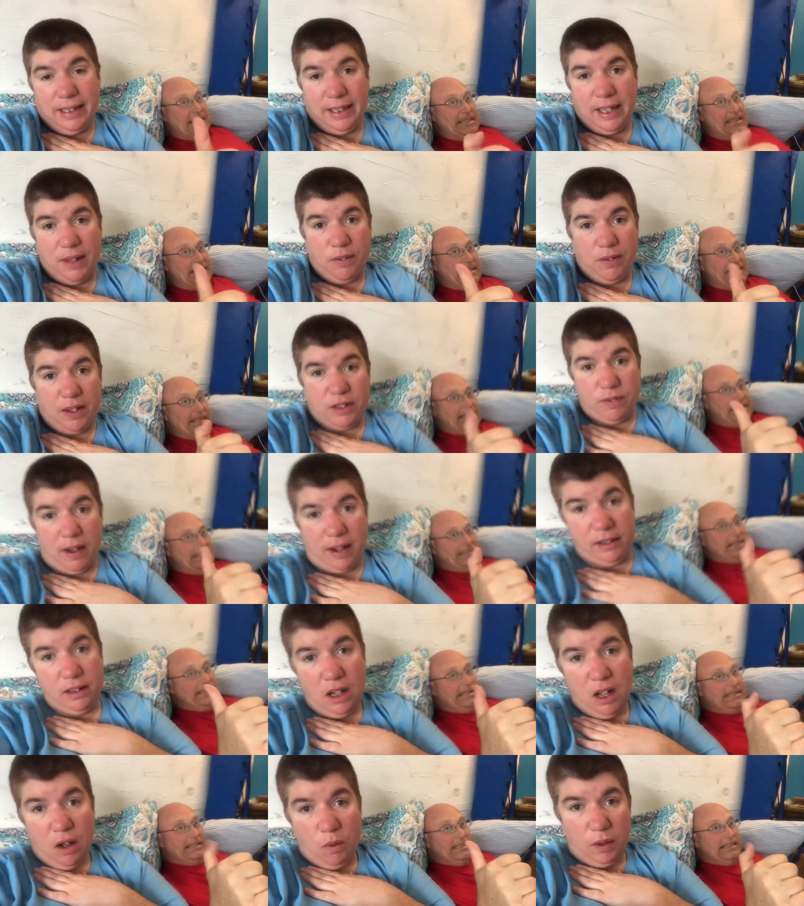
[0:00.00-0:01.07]
Speaker 1: get together, that's fine.
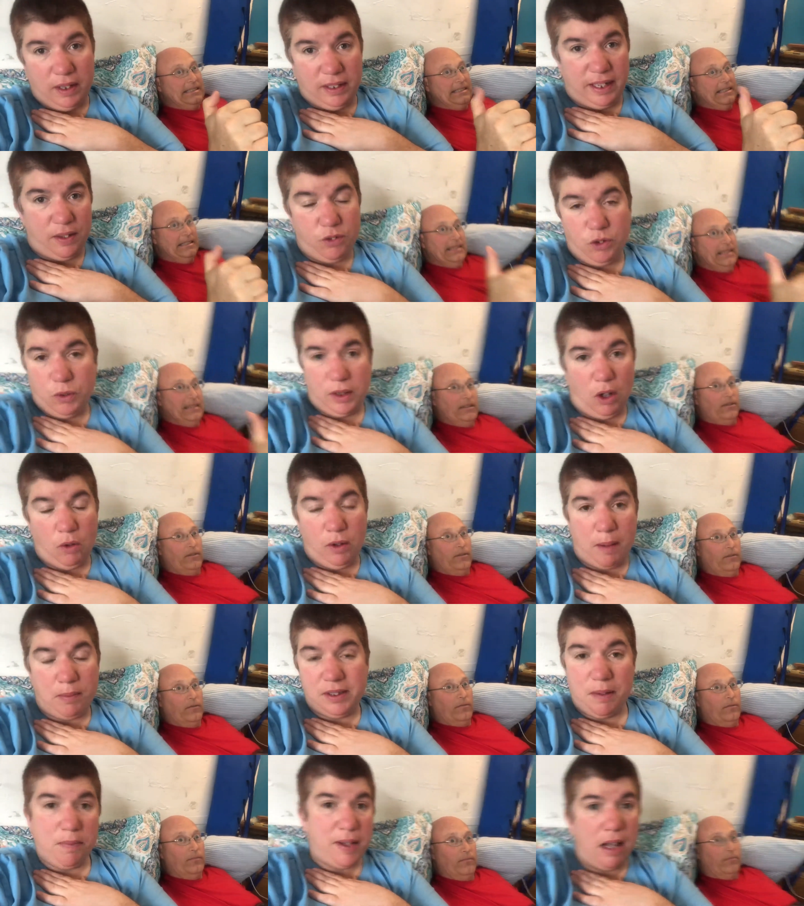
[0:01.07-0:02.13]
We'll get together and do a collab on
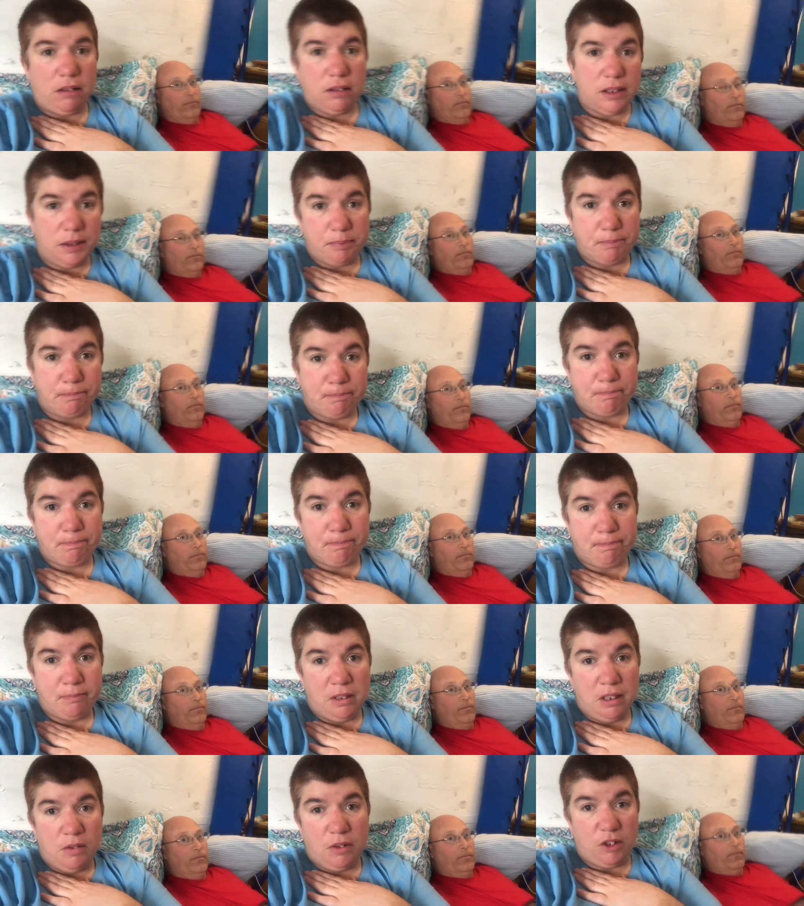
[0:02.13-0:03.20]
something else.
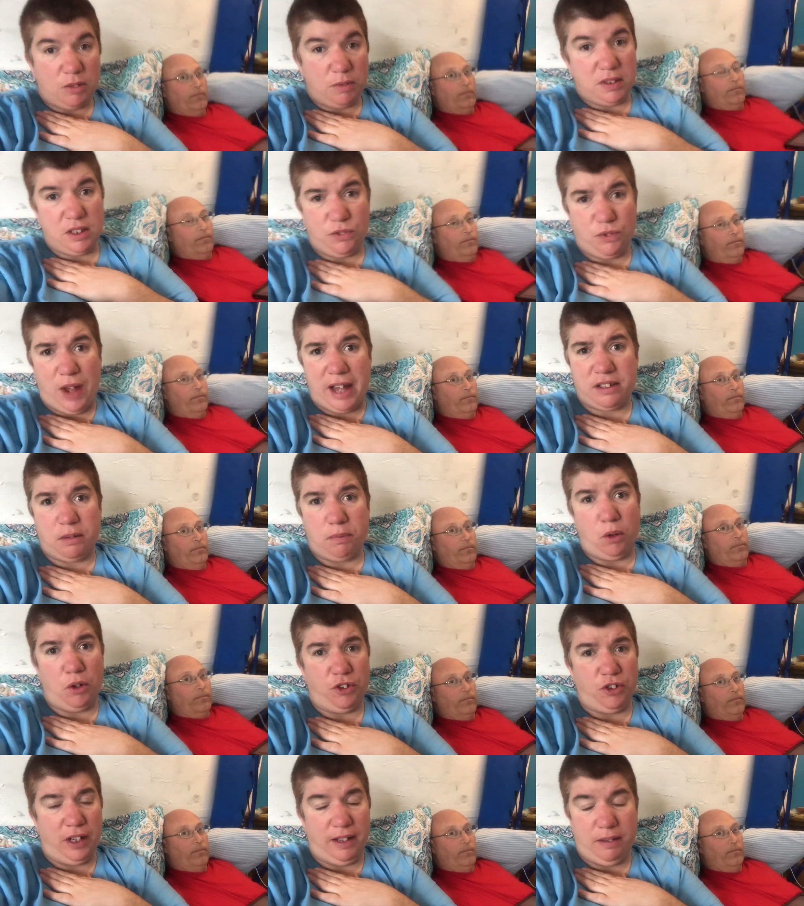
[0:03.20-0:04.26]
Christmas is fast
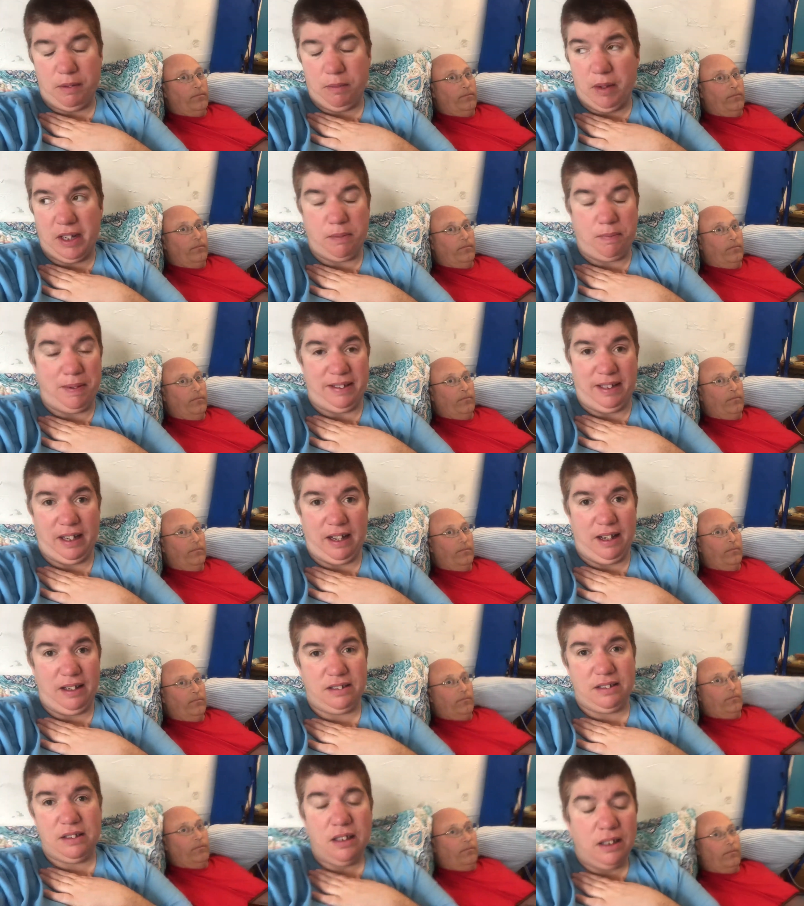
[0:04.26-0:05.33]
approaching, and it's busy,
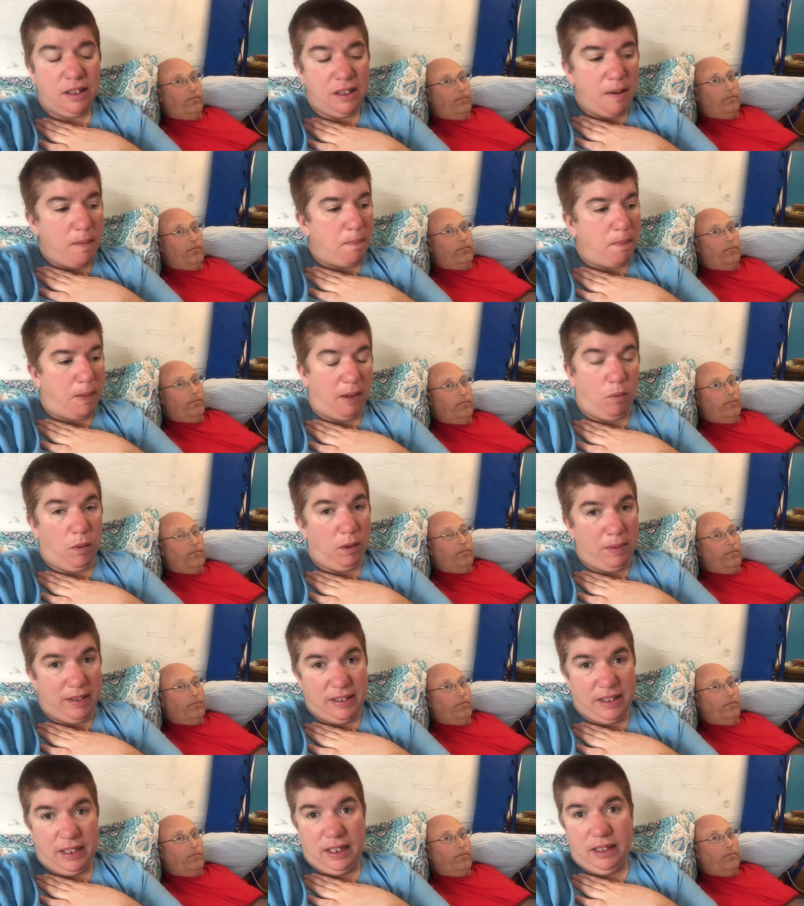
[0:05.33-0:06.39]
guys. Like we're
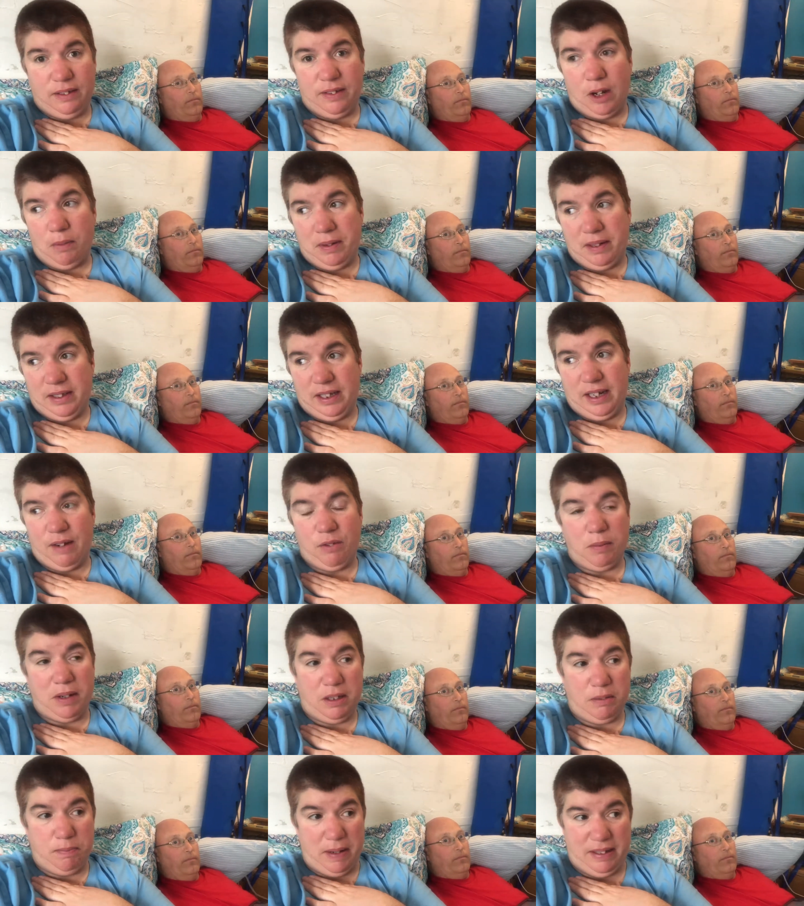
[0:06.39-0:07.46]
busy, they're busy,
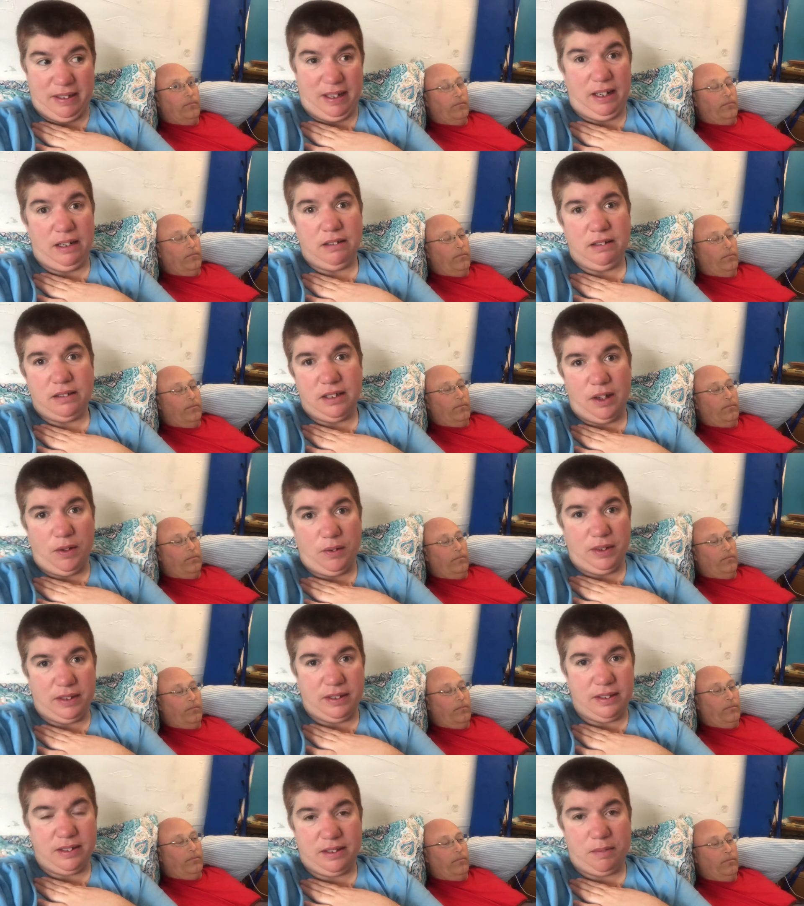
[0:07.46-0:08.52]
everybody's busy. So it's
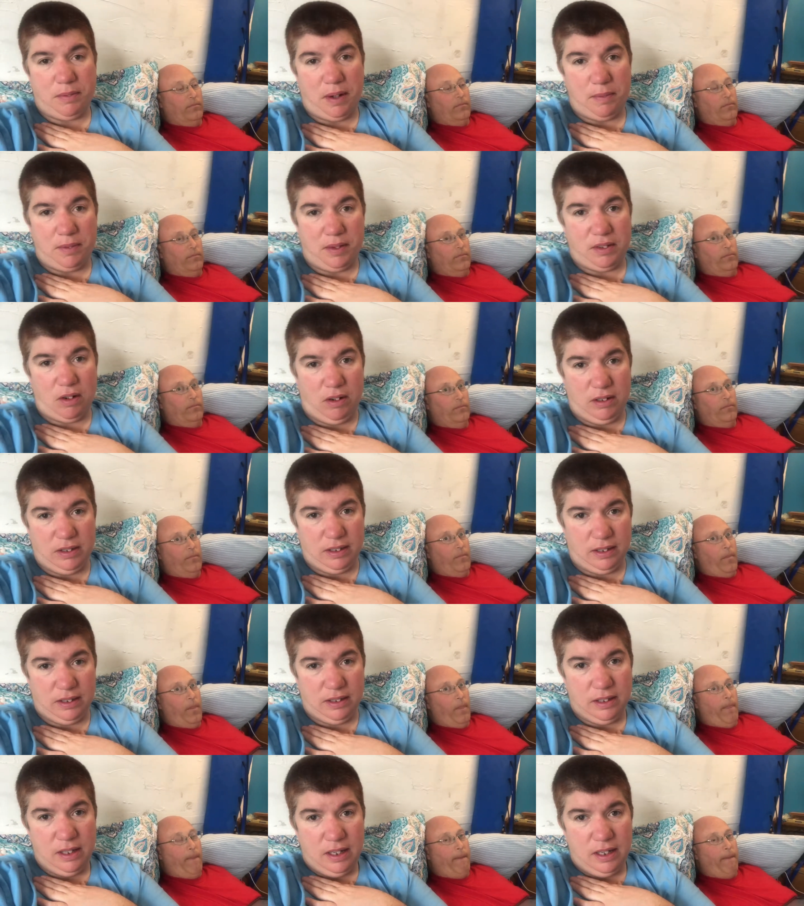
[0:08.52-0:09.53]
sometimes it's hard to,